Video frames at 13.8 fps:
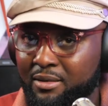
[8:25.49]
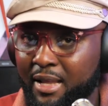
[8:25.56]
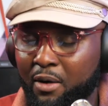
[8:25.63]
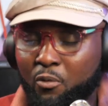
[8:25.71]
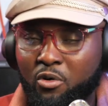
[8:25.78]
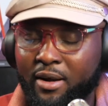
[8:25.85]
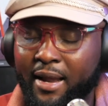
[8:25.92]

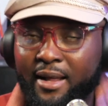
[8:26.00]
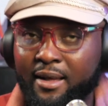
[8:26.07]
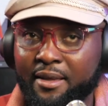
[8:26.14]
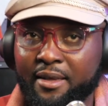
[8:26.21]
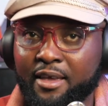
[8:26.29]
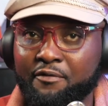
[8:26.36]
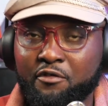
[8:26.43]
like what I can
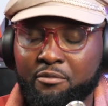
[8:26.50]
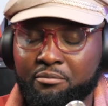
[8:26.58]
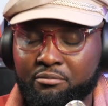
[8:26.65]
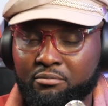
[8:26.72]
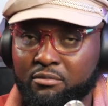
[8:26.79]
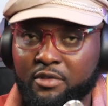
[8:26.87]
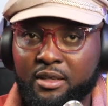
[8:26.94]
hear from
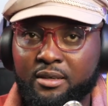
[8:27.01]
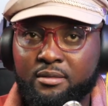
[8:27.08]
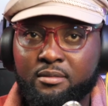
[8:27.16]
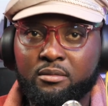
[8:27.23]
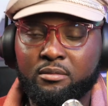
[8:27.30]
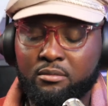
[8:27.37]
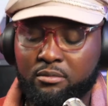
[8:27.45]
is,